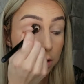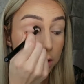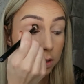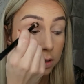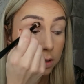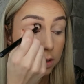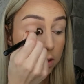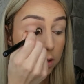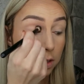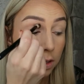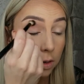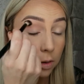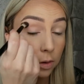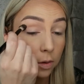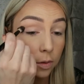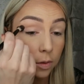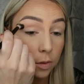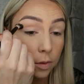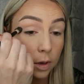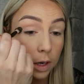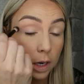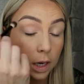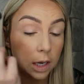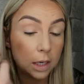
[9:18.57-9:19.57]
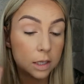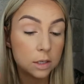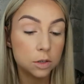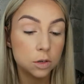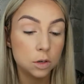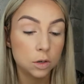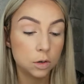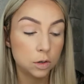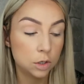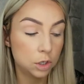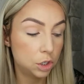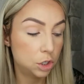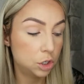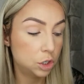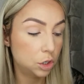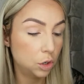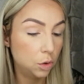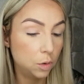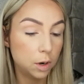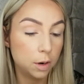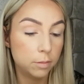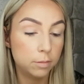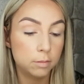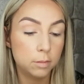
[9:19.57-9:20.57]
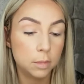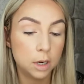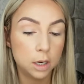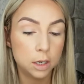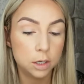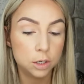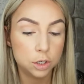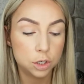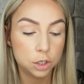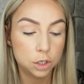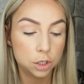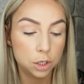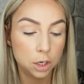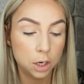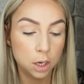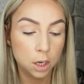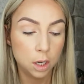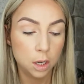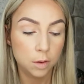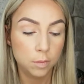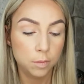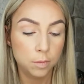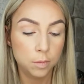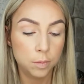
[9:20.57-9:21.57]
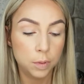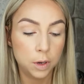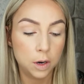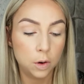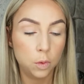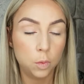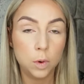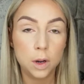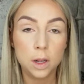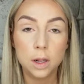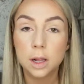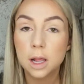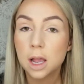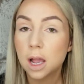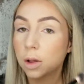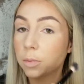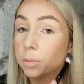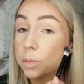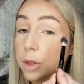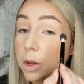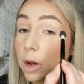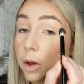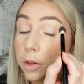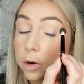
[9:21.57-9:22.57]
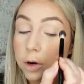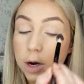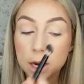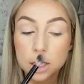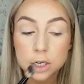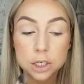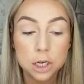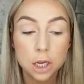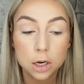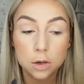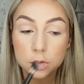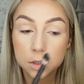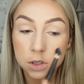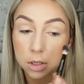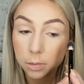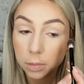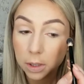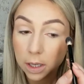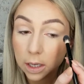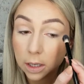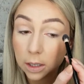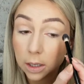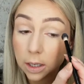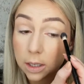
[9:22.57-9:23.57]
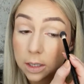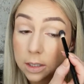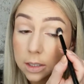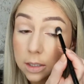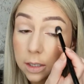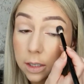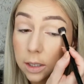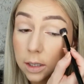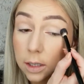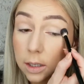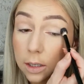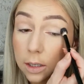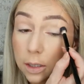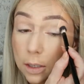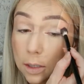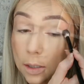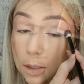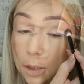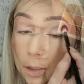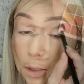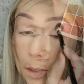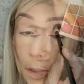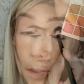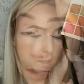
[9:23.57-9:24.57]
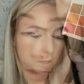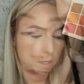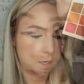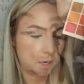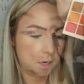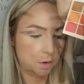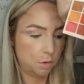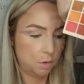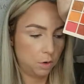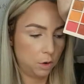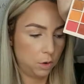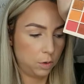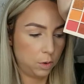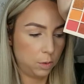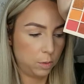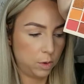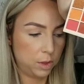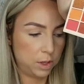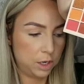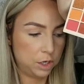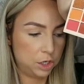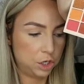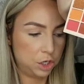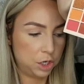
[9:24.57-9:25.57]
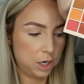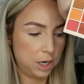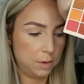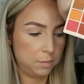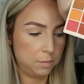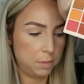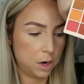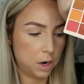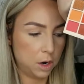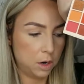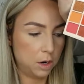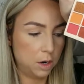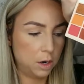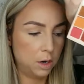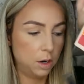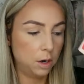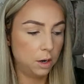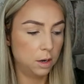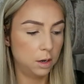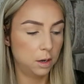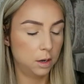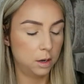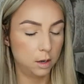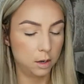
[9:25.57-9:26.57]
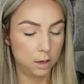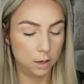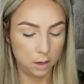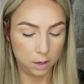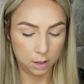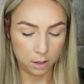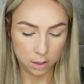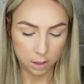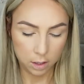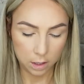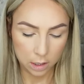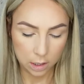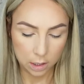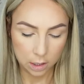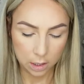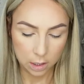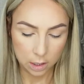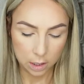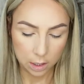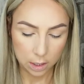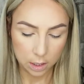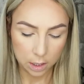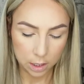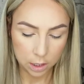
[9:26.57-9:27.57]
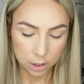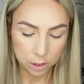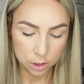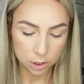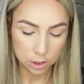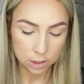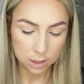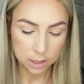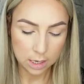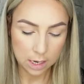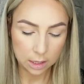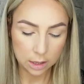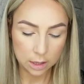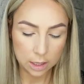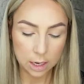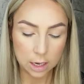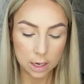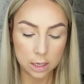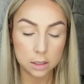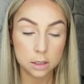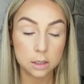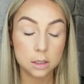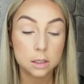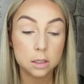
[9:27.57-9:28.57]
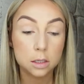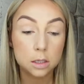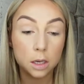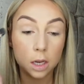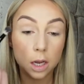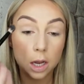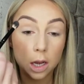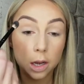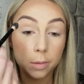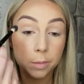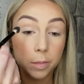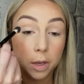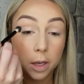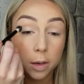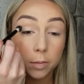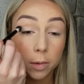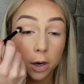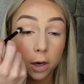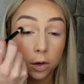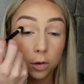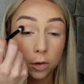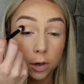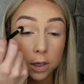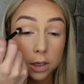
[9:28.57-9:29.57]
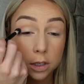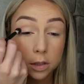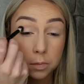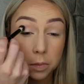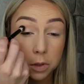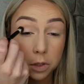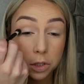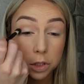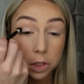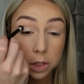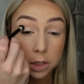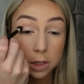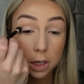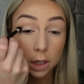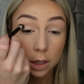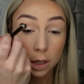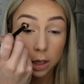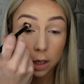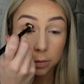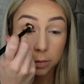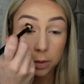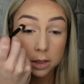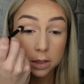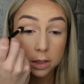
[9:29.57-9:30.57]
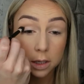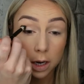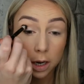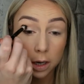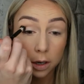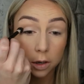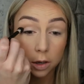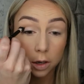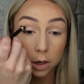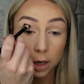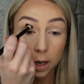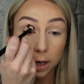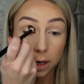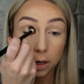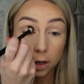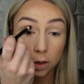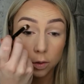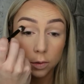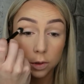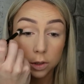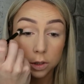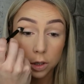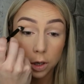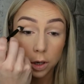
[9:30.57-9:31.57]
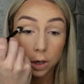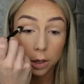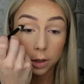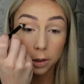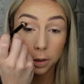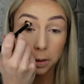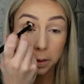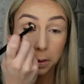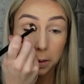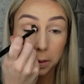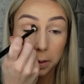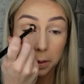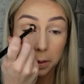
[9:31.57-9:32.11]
so it's not going to show up much, but it will help the other eyeshadows to blend nicely. Then I'm going to go in with this shade Pug and just set that in my crease, but just a little bit tighter, like lower down.